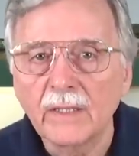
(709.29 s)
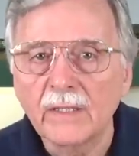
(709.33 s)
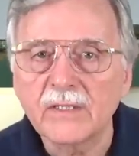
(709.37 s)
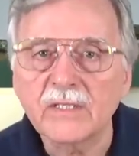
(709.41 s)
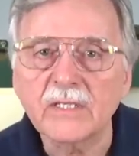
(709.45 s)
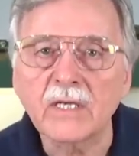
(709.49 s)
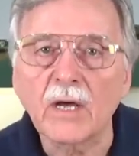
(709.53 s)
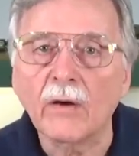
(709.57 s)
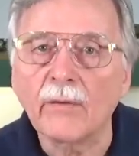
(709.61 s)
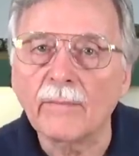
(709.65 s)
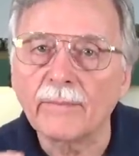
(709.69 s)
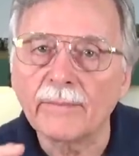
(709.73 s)

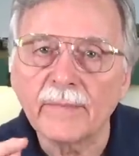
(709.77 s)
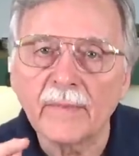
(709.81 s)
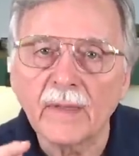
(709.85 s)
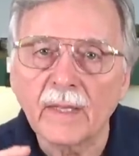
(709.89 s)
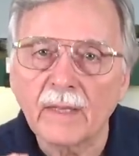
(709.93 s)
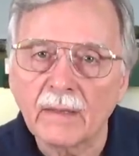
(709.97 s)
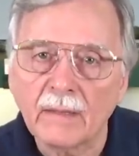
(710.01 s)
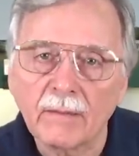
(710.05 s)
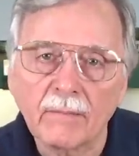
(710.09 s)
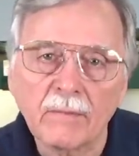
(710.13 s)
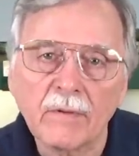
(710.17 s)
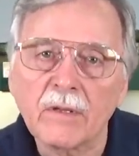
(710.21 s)
So,
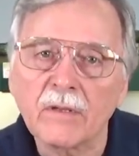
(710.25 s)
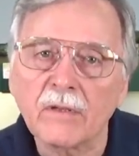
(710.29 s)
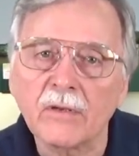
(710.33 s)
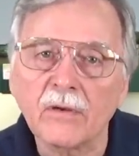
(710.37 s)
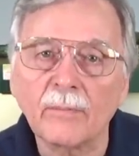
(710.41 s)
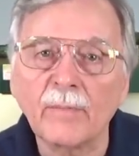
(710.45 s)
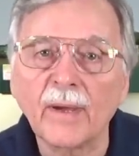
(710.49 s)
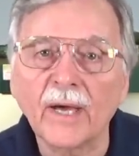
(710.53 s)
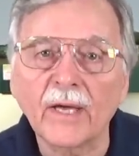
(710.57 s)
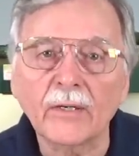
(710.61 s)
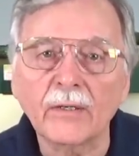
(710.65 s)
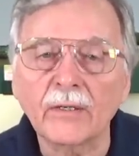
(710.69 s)

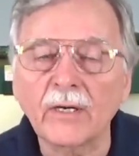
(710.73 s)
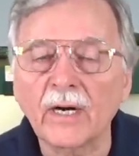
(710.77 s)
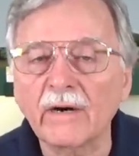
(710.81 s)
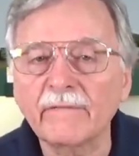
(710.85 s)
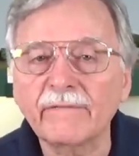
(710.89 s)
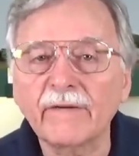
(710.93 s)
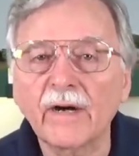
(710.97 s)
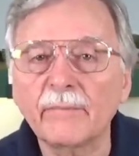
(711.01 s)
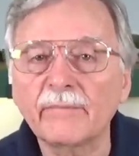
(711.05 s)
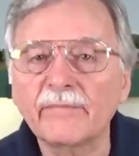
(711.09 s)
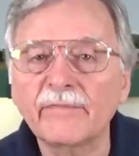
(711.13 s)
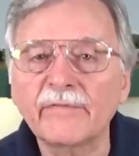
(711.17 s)
you're better
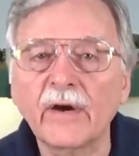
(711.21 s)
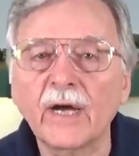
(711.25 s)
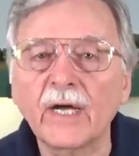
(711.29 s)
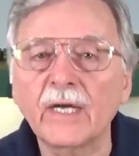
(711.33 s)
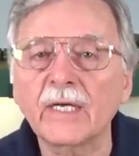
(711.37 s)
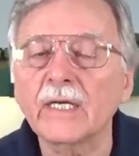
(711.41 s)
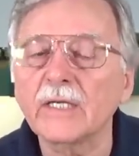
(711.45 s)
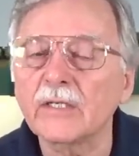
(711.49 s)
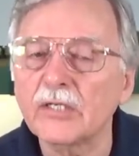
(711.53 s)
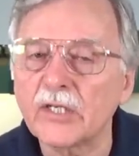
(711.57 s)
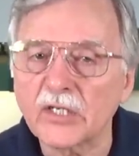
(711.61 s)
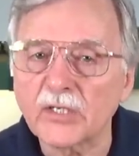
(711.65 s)
off up front.